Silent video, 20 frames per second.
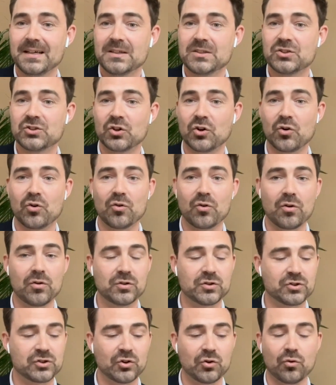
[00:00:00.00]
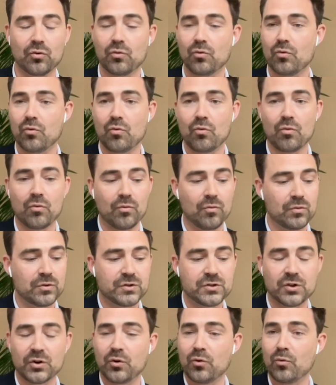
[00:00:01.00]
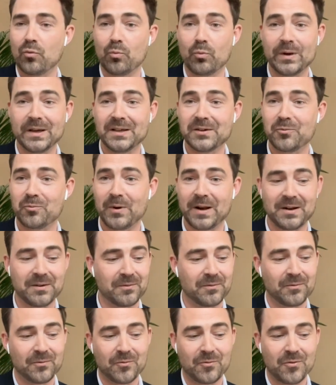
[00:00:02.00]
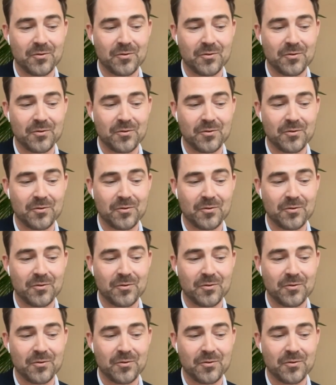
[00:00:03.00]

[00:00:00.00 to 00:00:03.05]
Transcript: So so so when